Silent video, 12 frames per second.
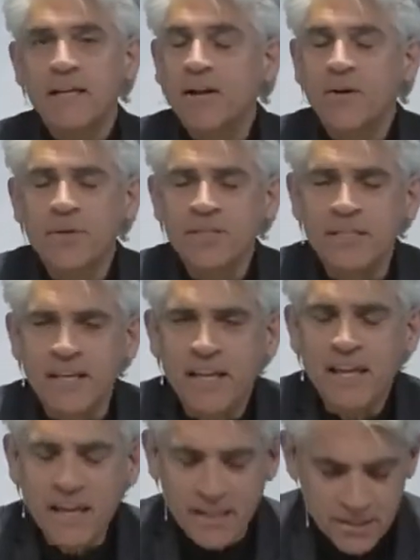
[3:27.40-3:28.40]
It's not always
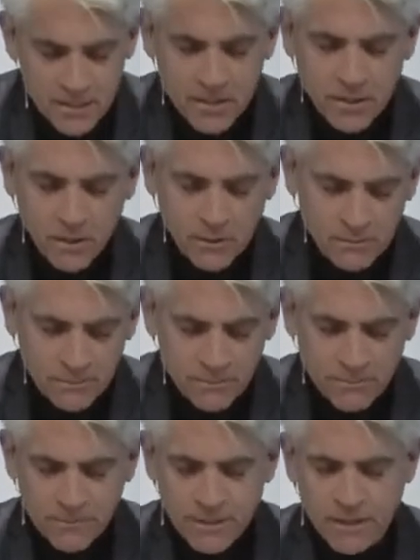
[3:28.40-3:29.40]
the case,
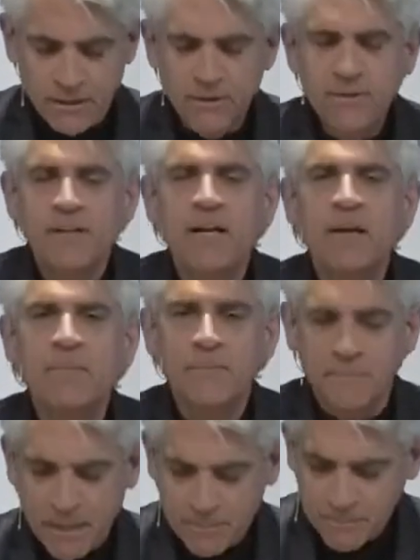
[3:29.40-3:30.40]
so,
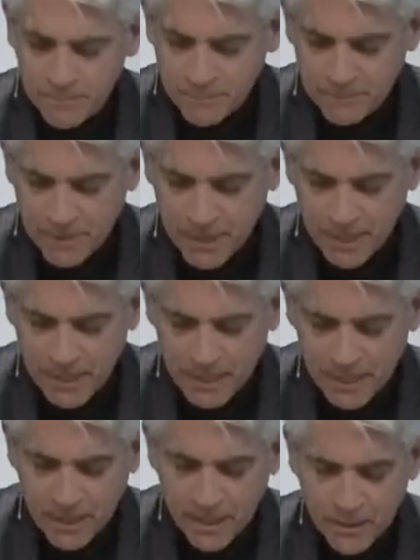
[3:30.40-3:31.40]
I'm
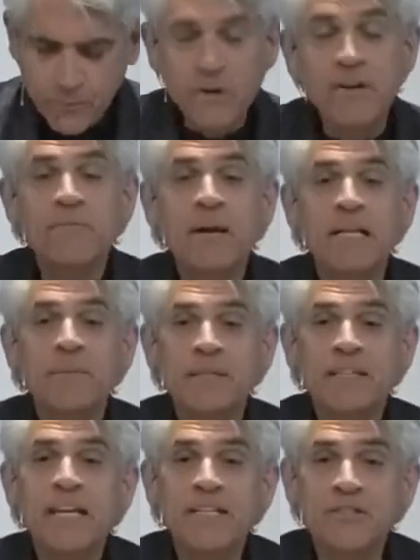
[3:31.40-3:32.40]
aware of my
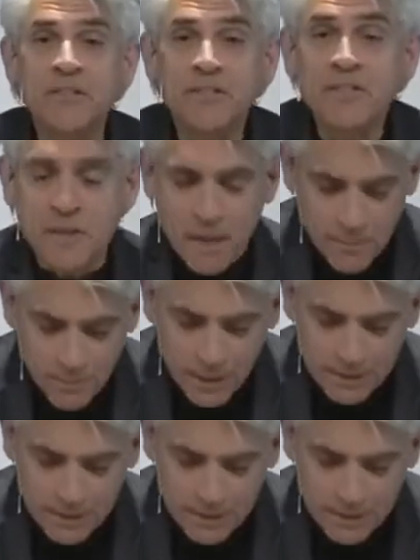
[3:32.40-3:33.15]
limitations.